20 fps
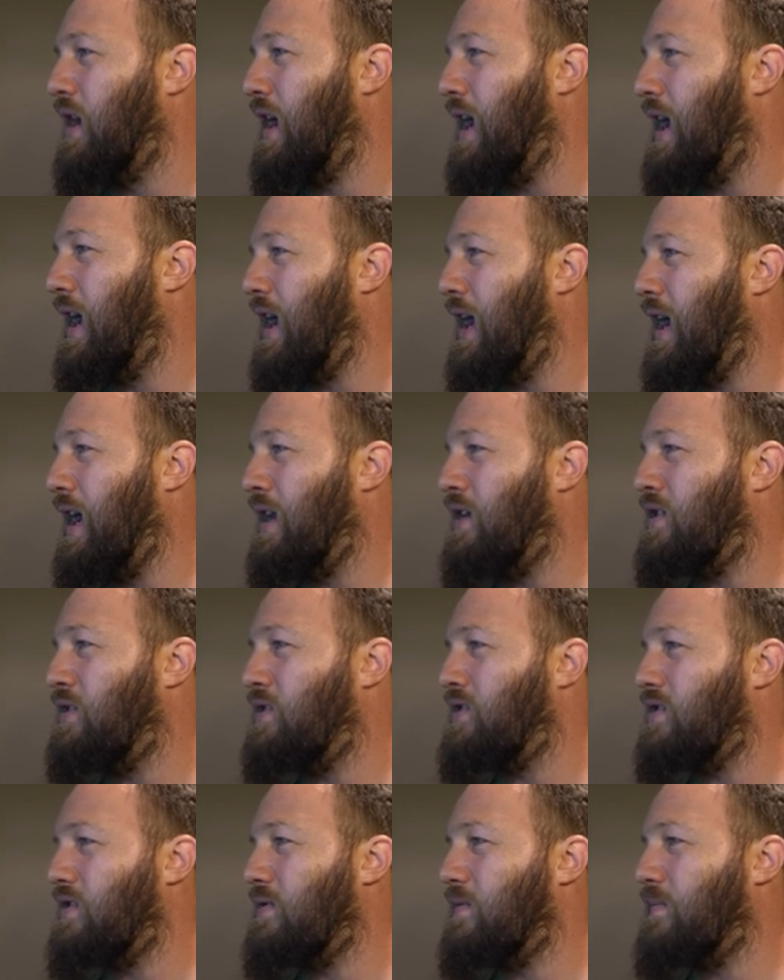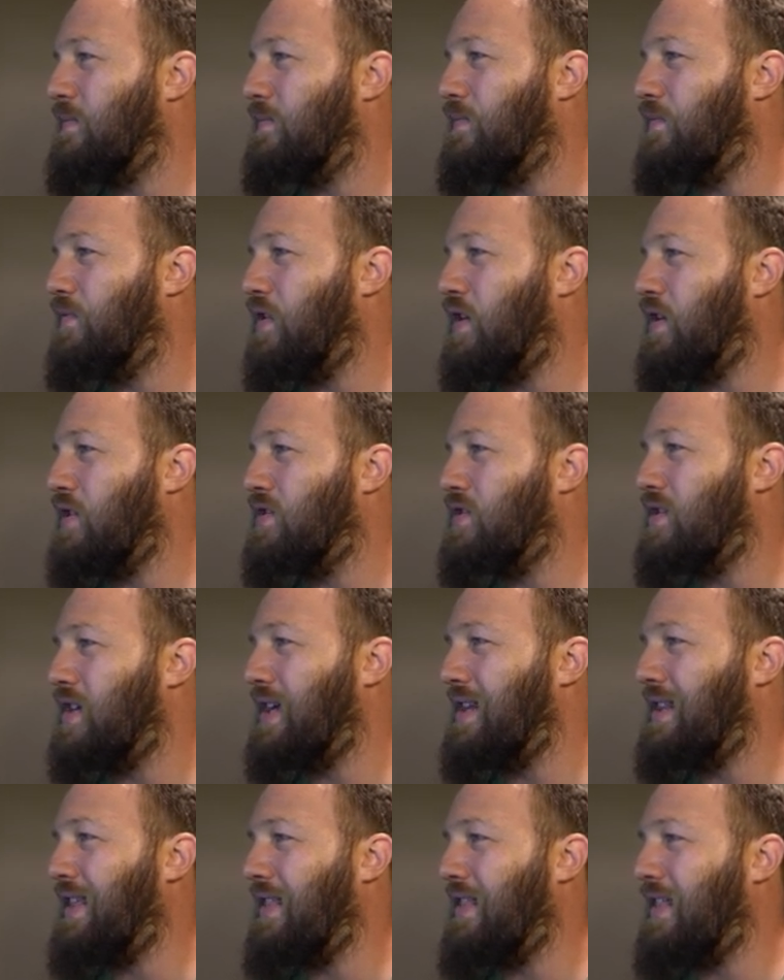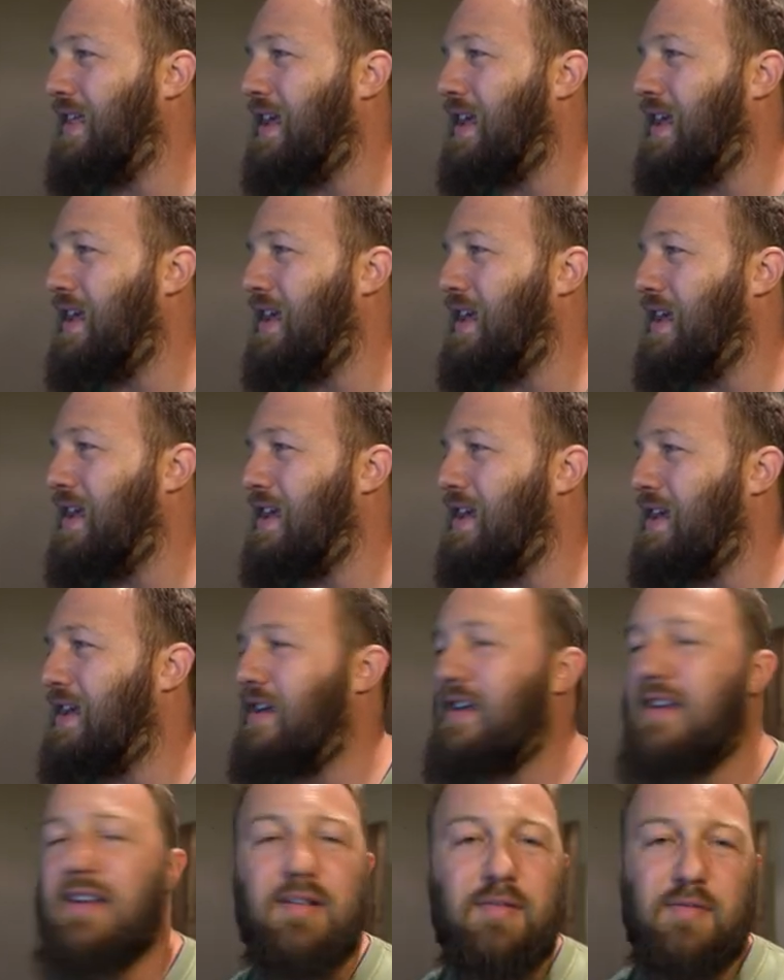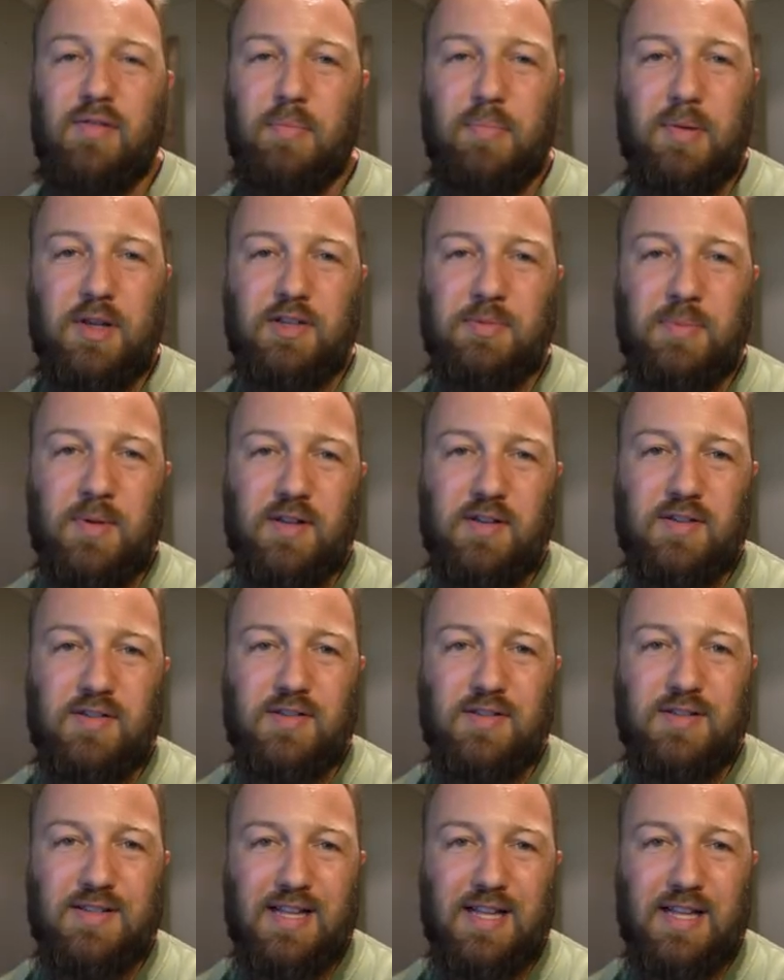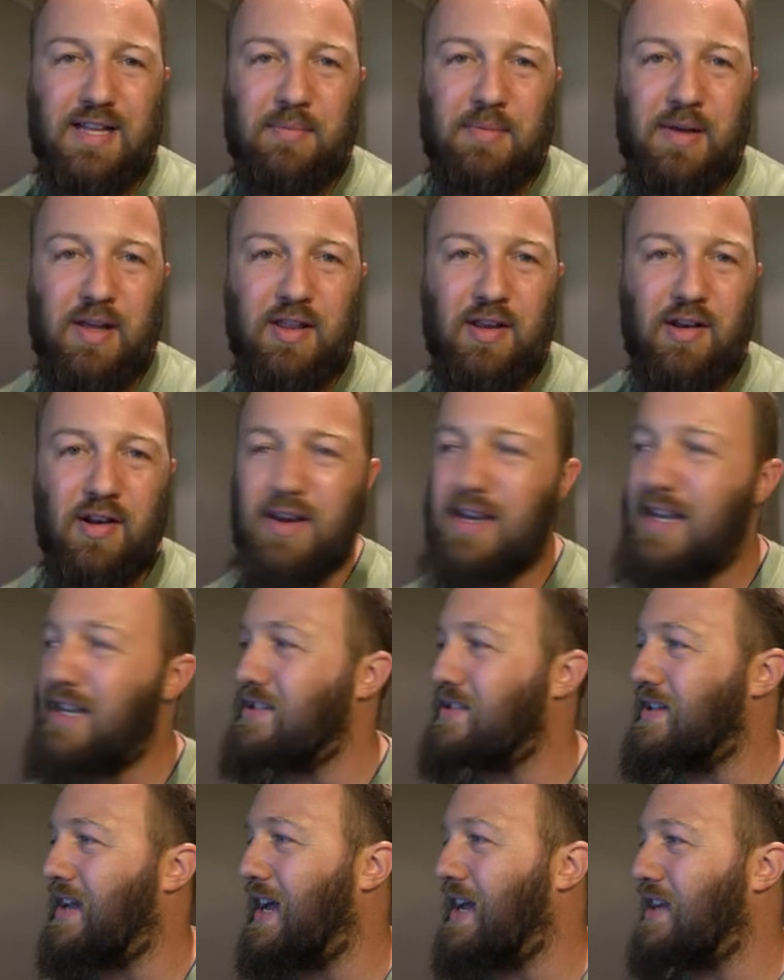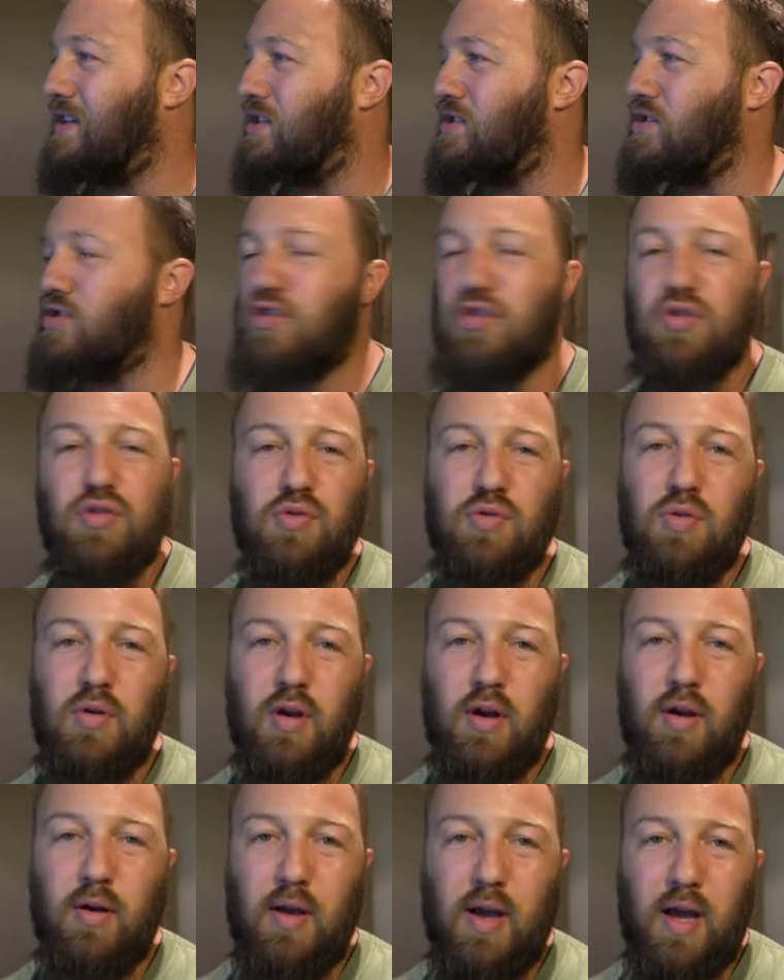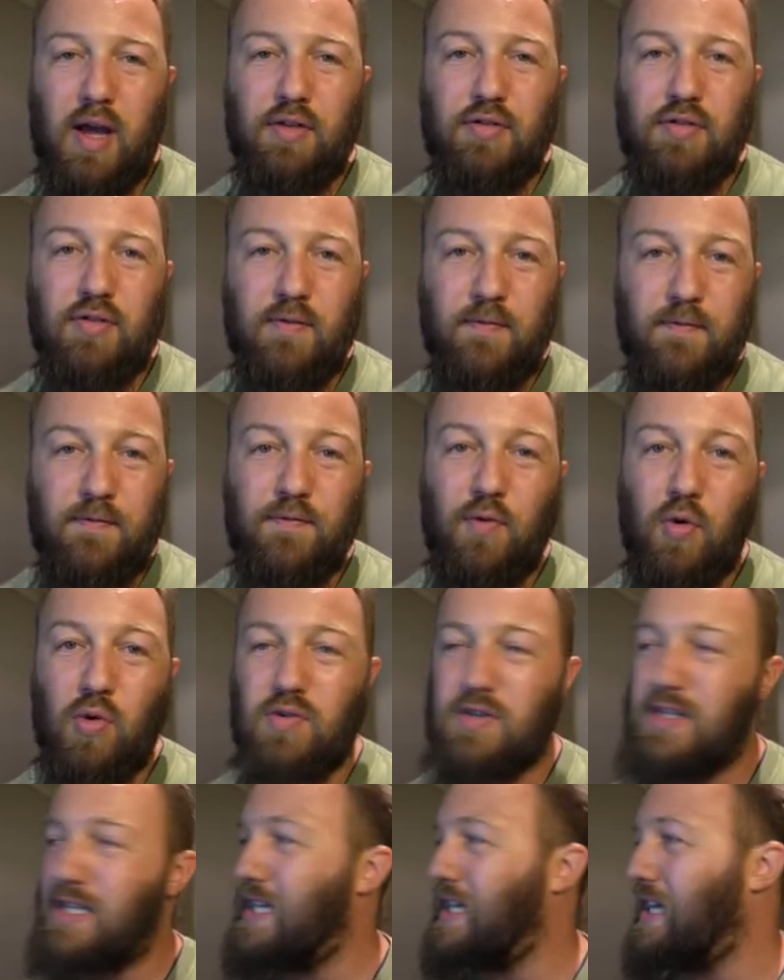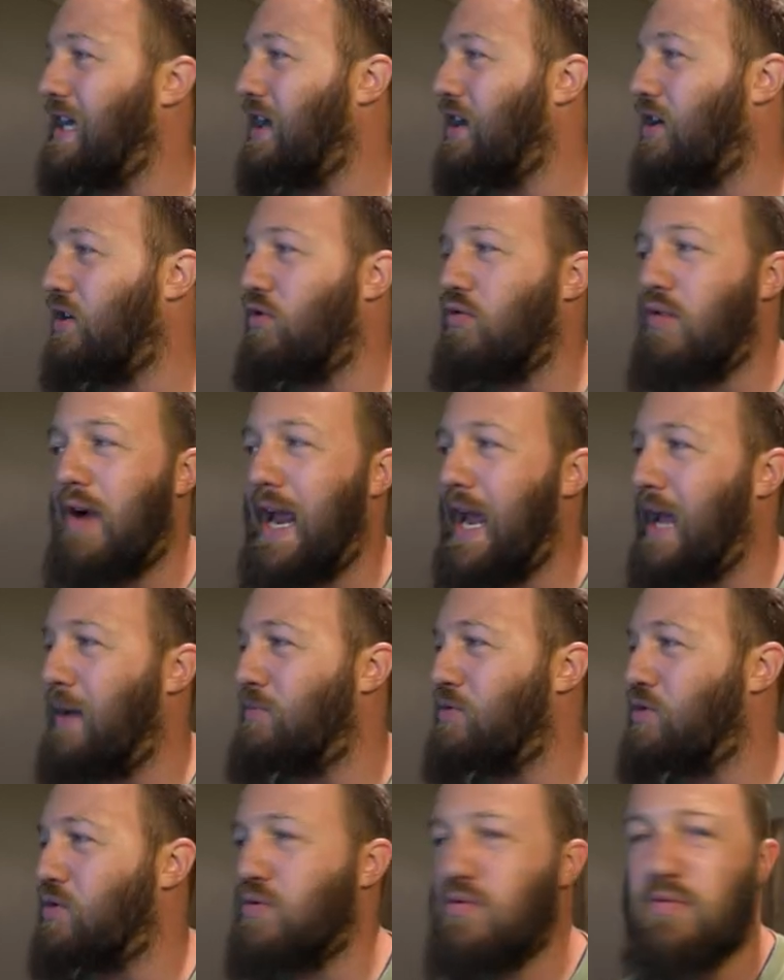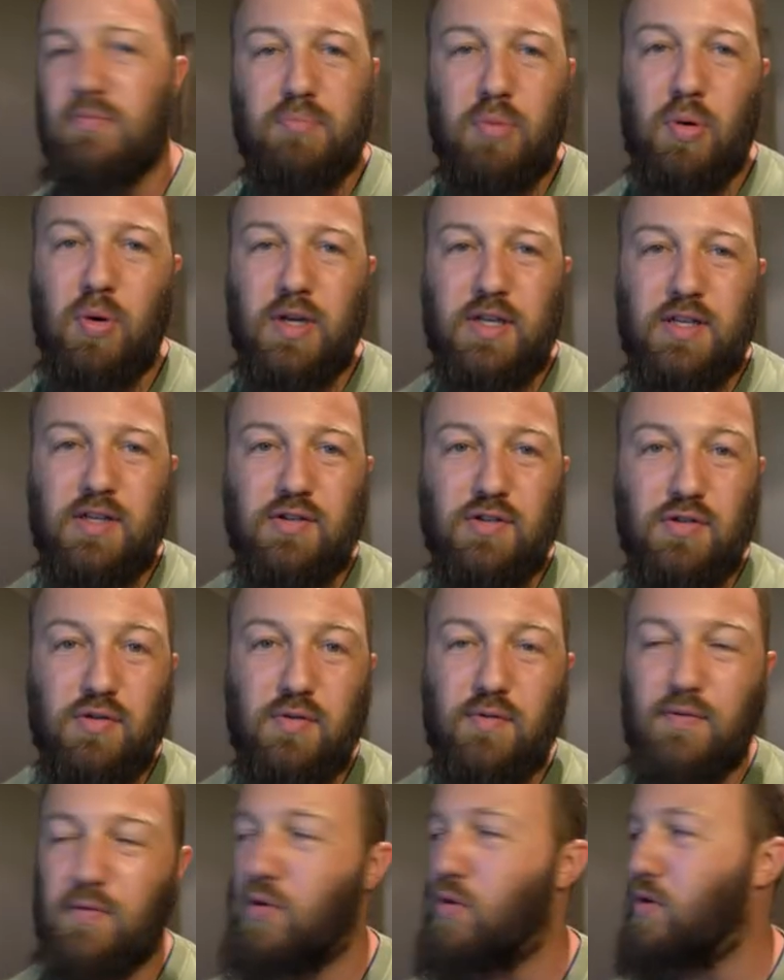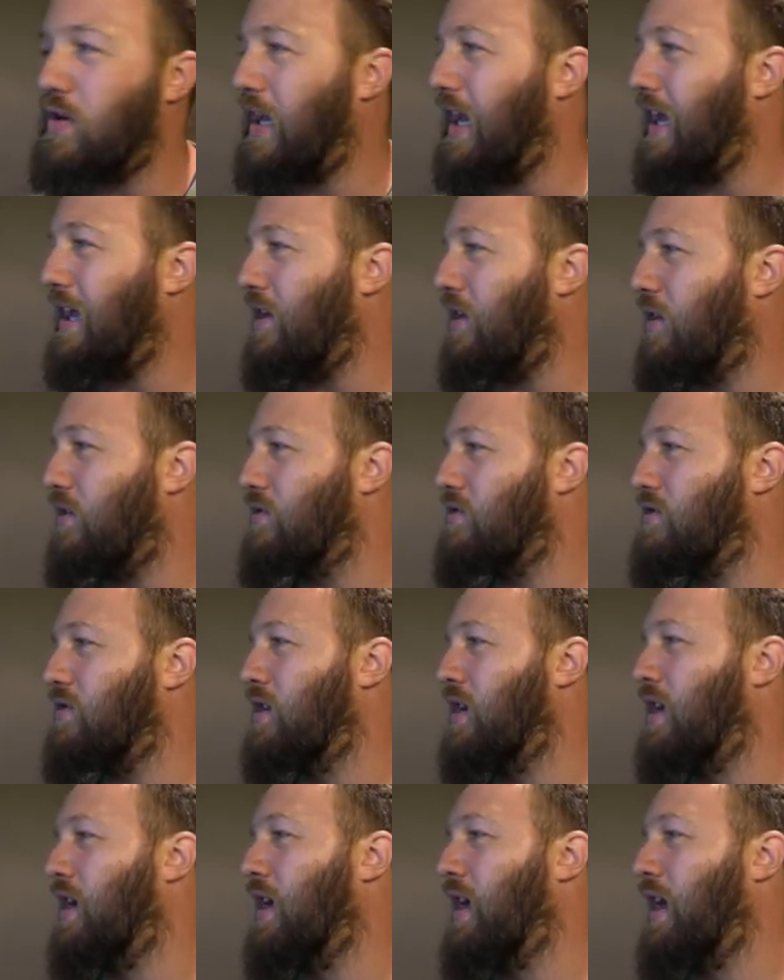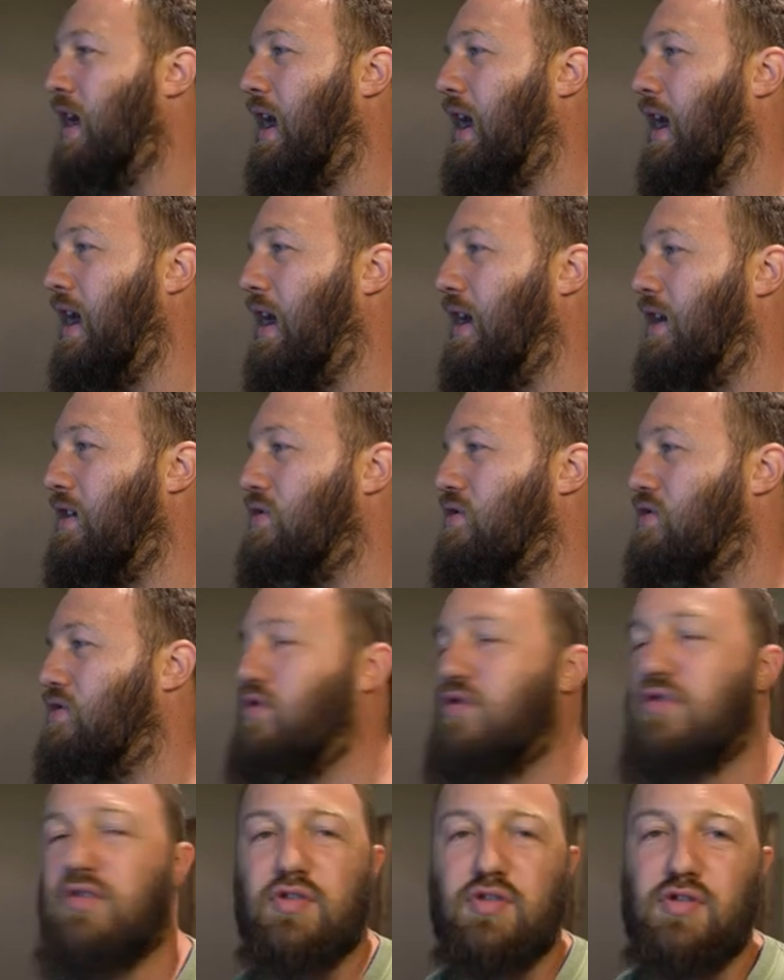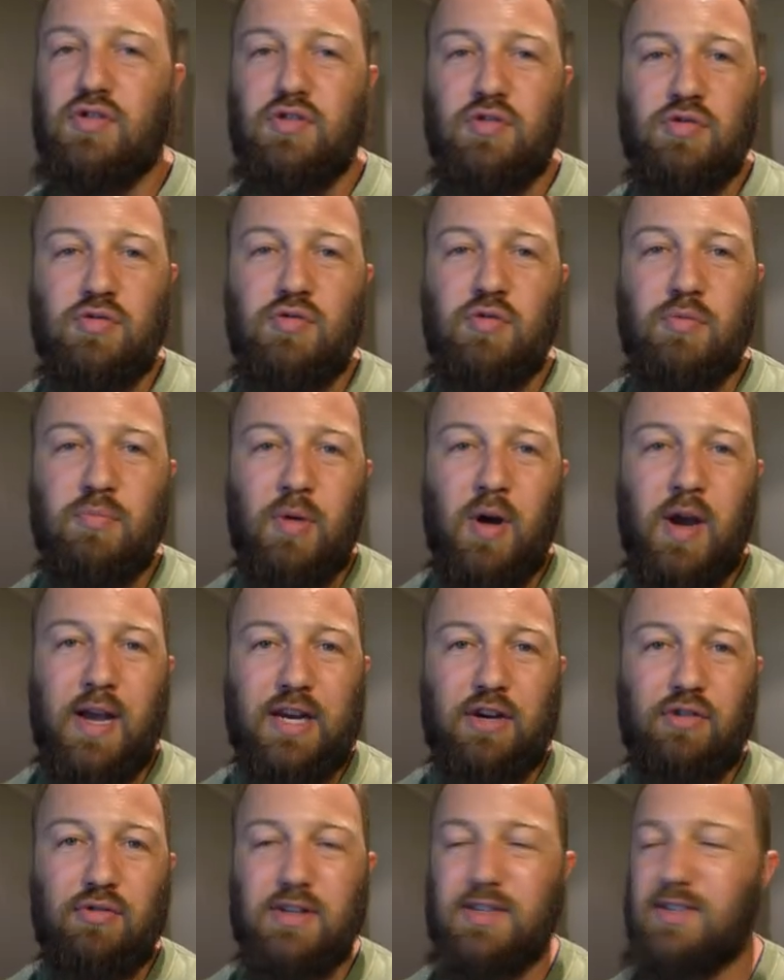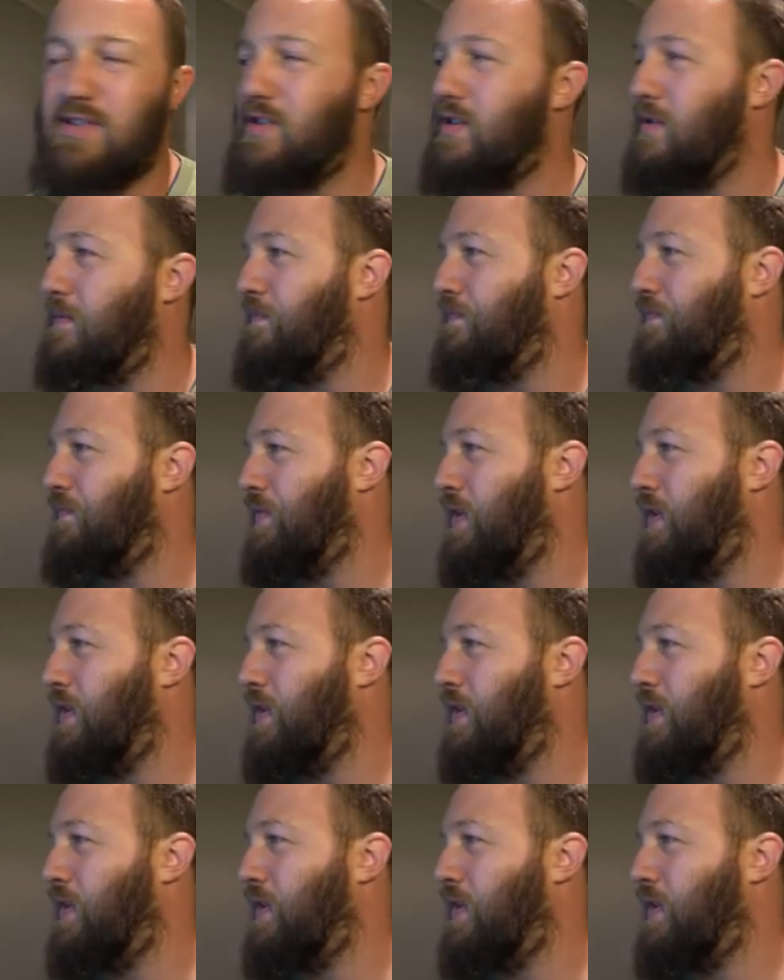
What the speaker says: And you can see that the Beersmith is telling me that I need to add 240 grams or 0.24 kilos to my grist.